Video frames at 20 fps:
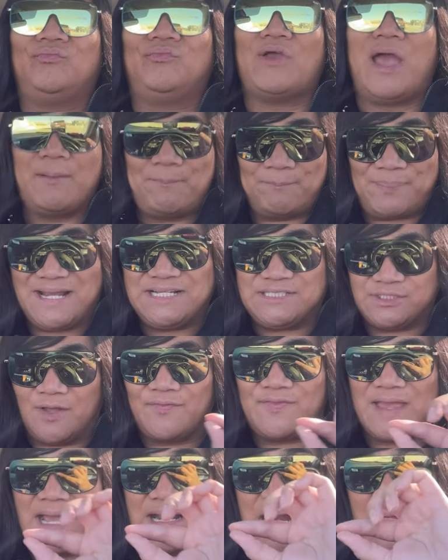and based
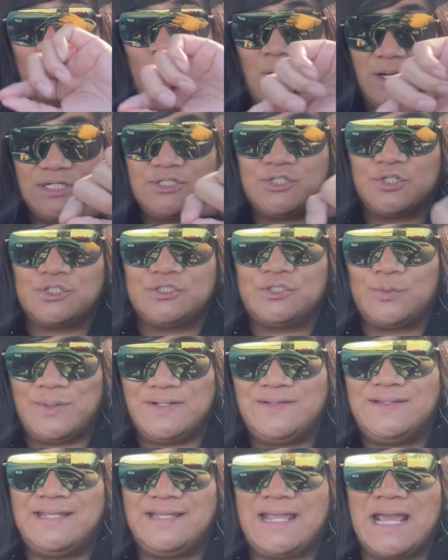on that, I wanted her to
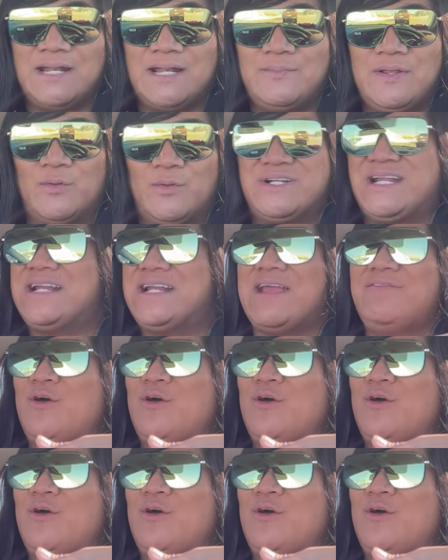win the Academy Award. And I've